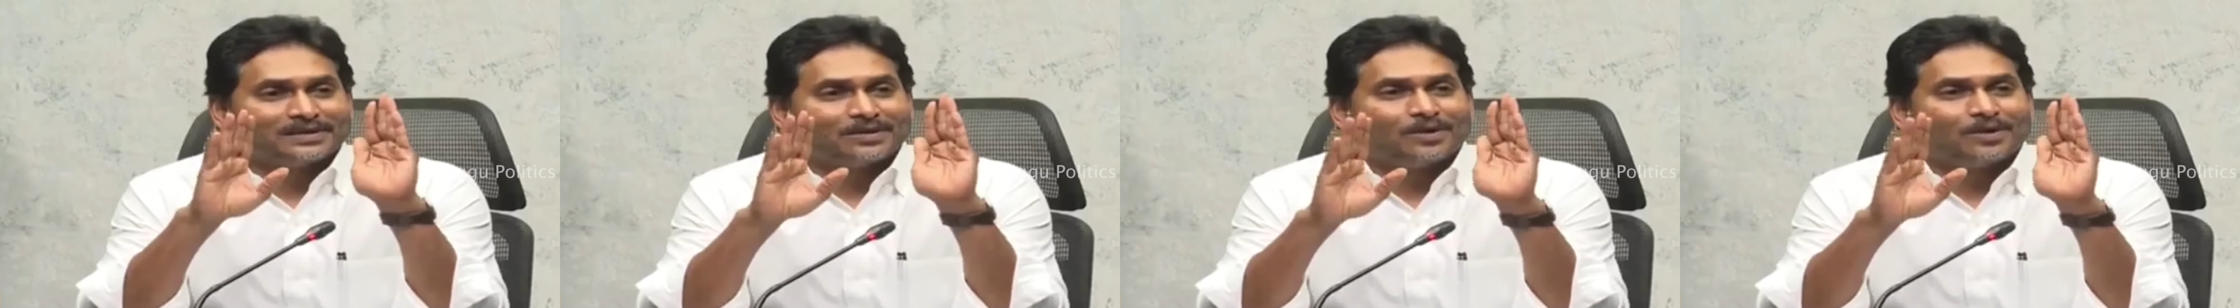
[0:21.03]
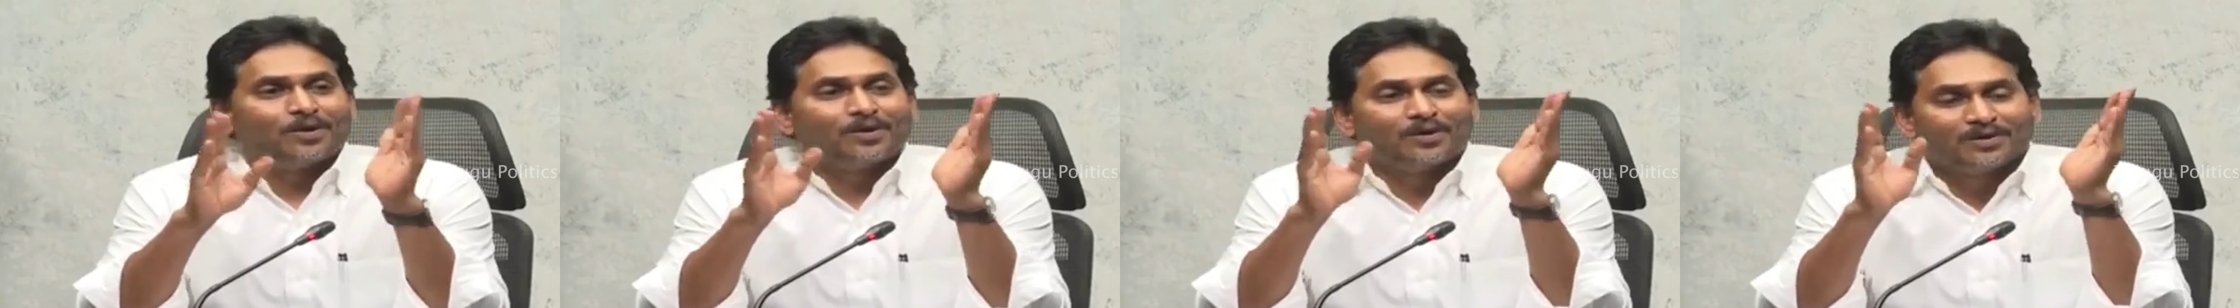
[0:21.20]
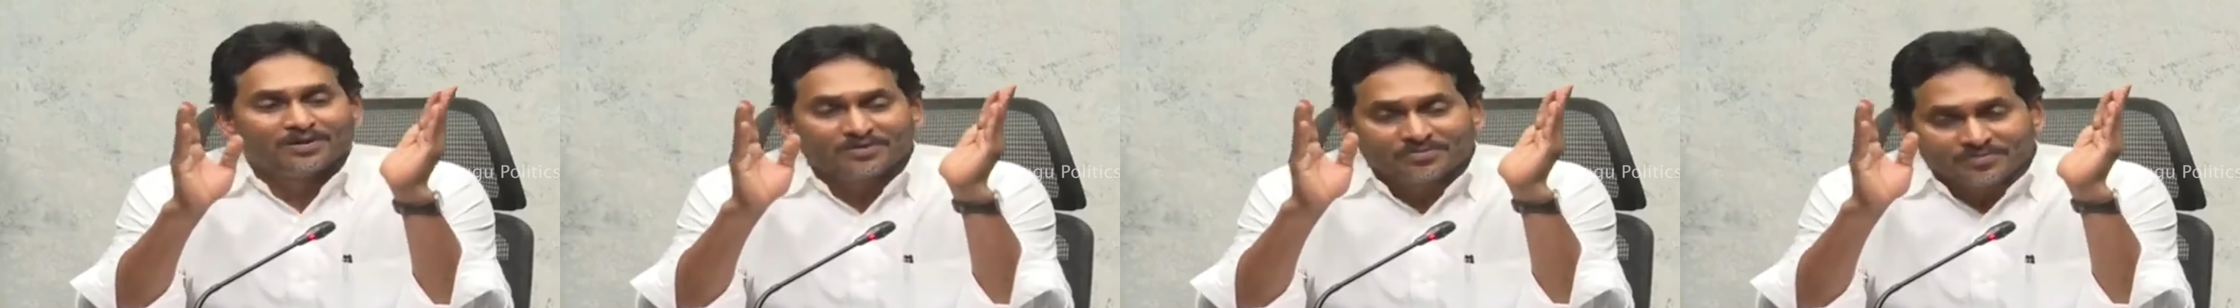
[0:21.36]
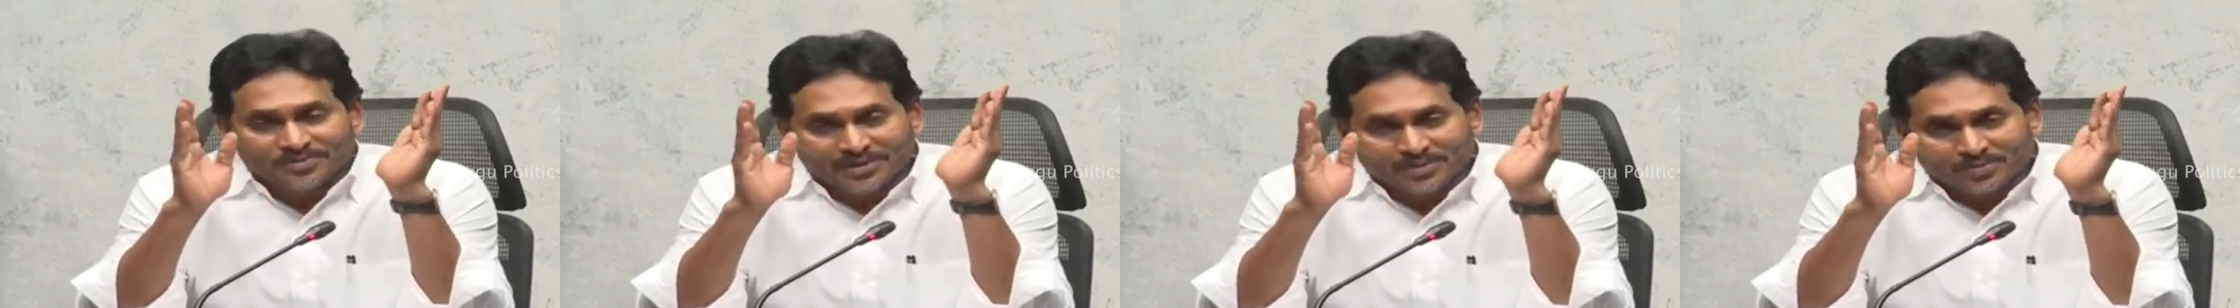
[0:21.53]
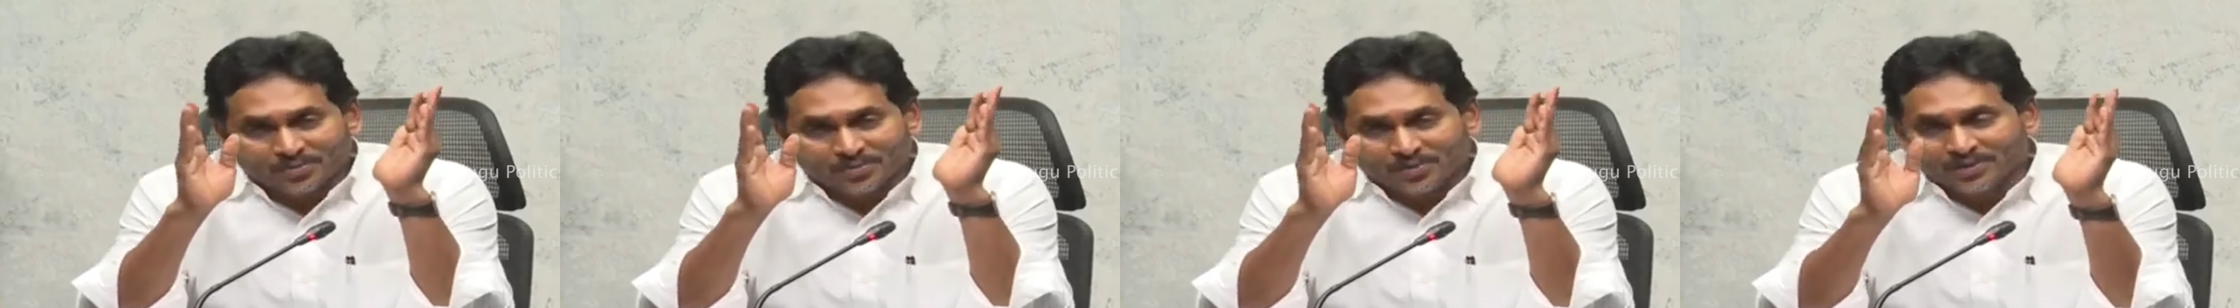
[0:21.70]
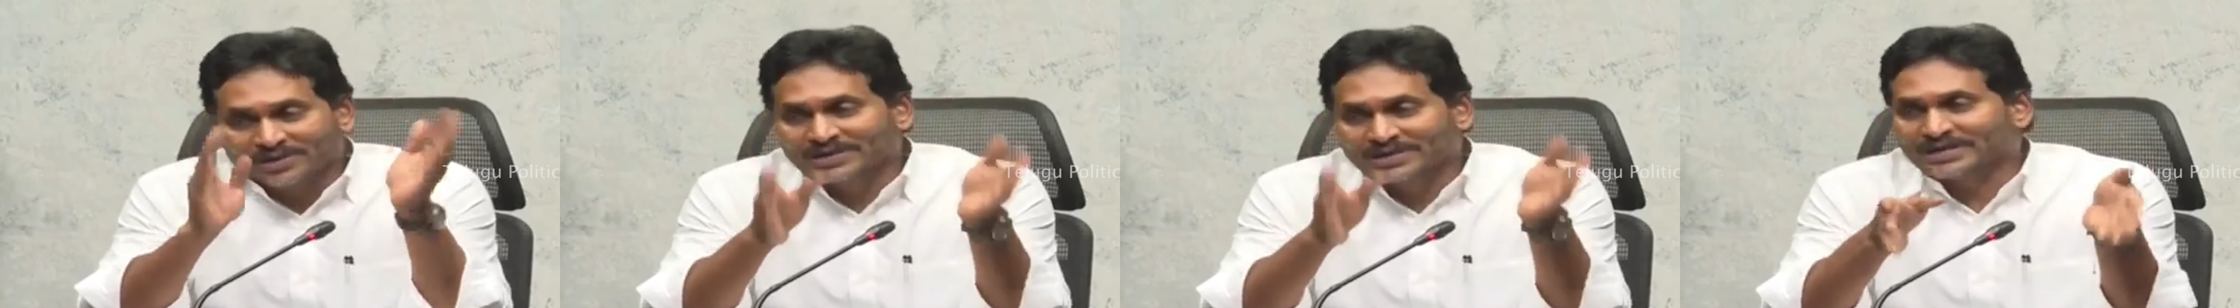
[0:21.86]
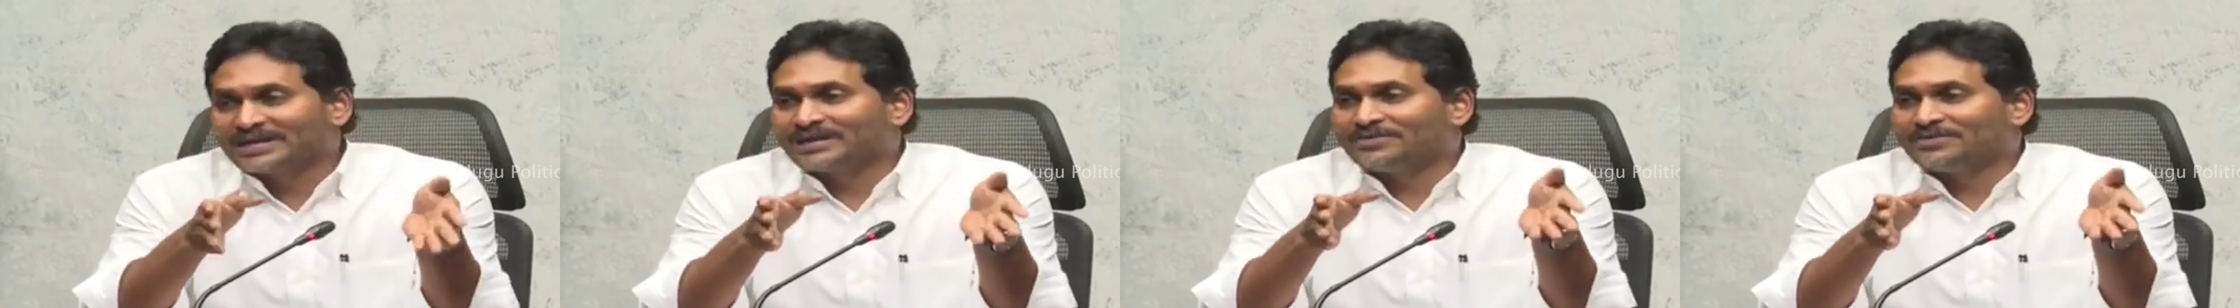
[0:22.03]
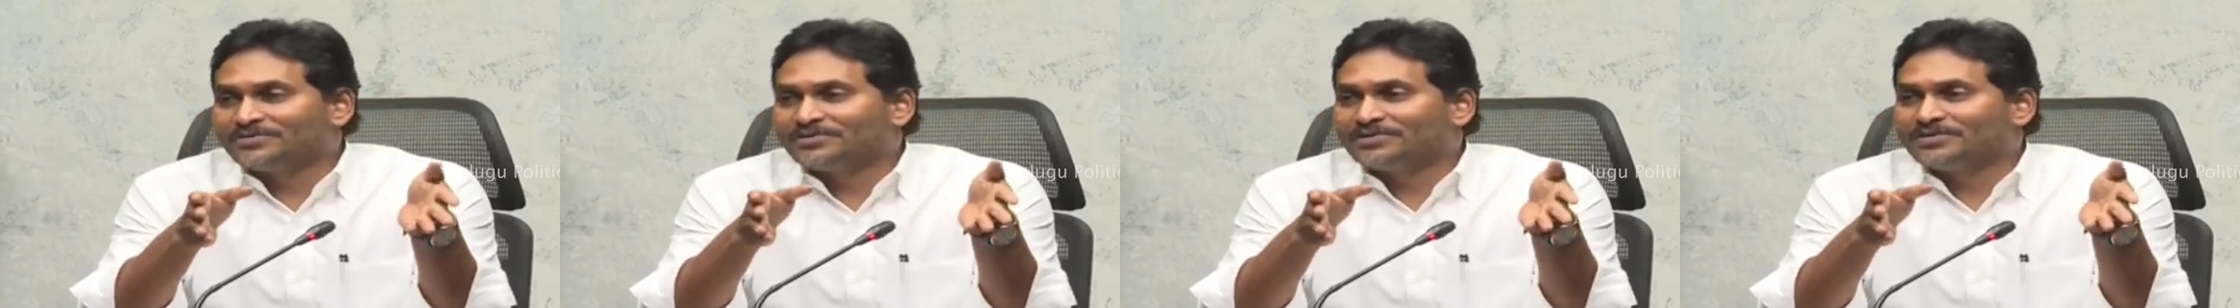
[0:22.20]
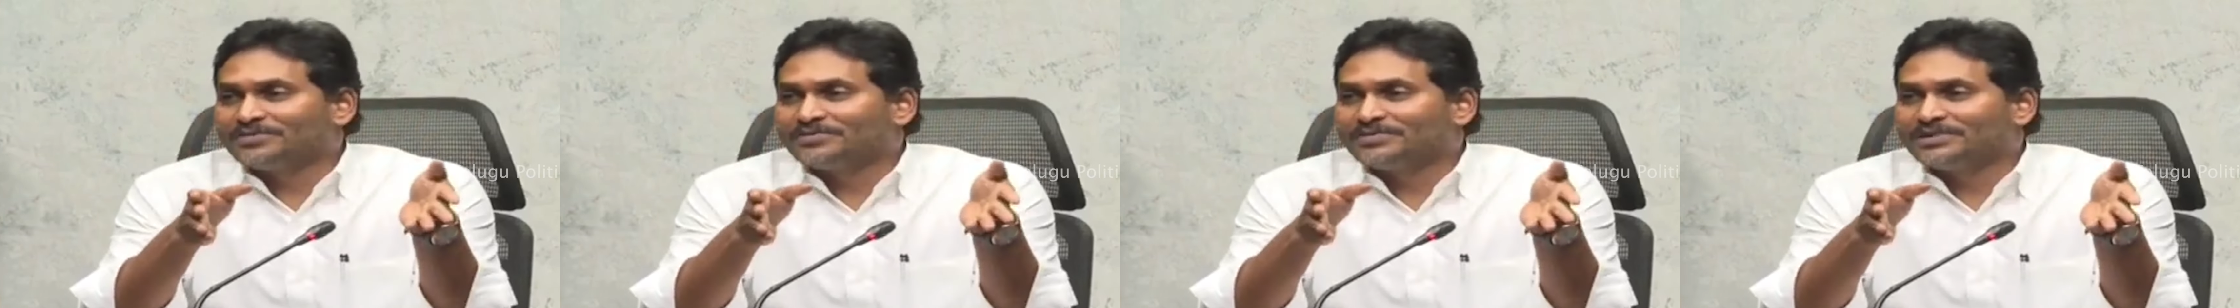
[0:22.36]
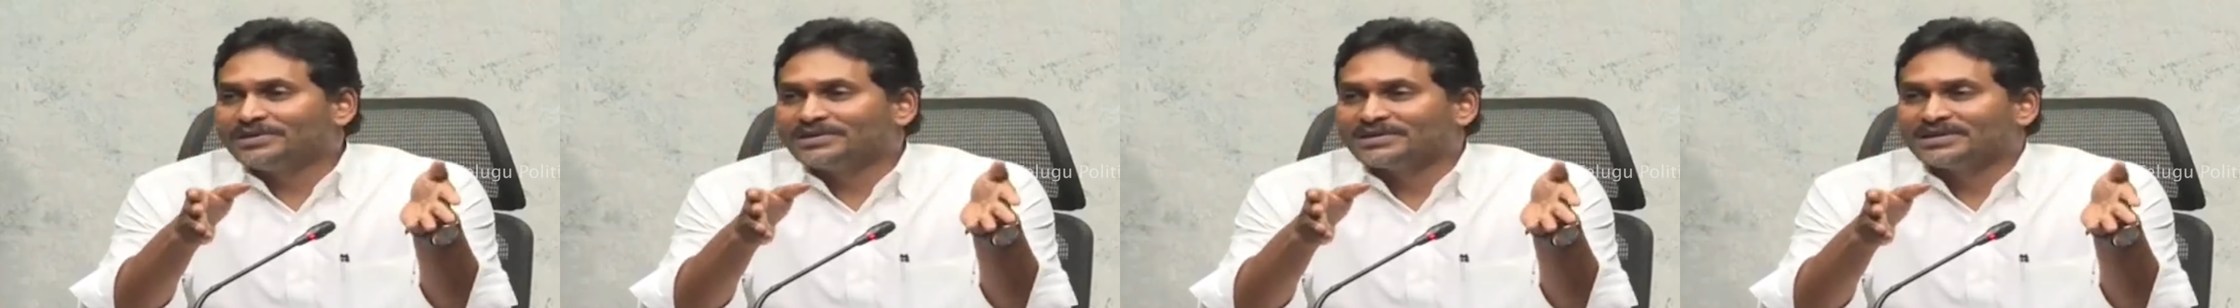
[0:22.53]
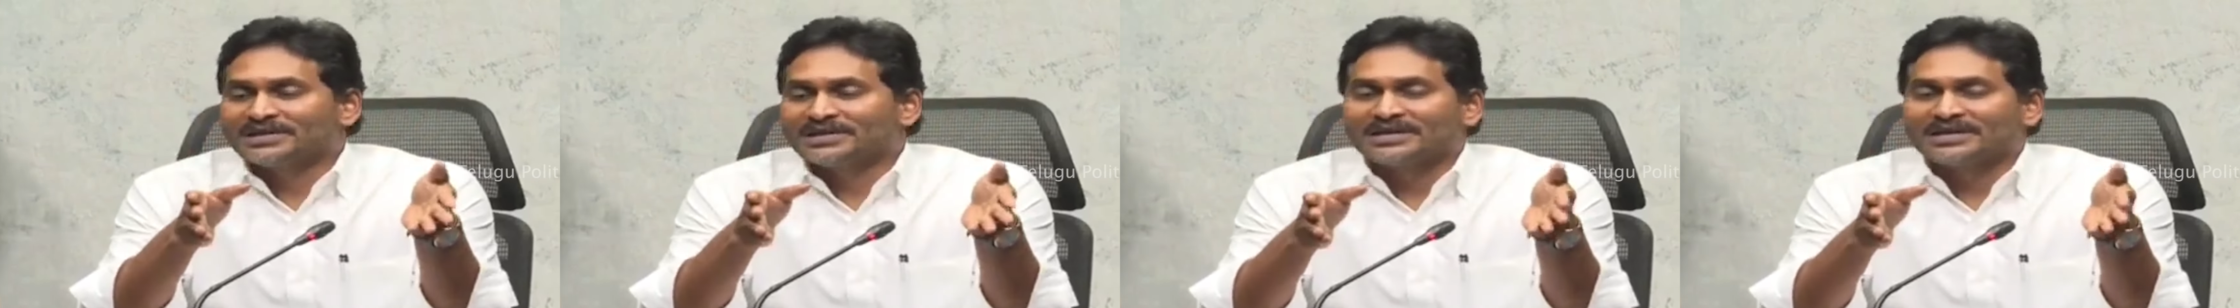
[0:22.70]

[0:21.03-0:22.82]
All of them were government,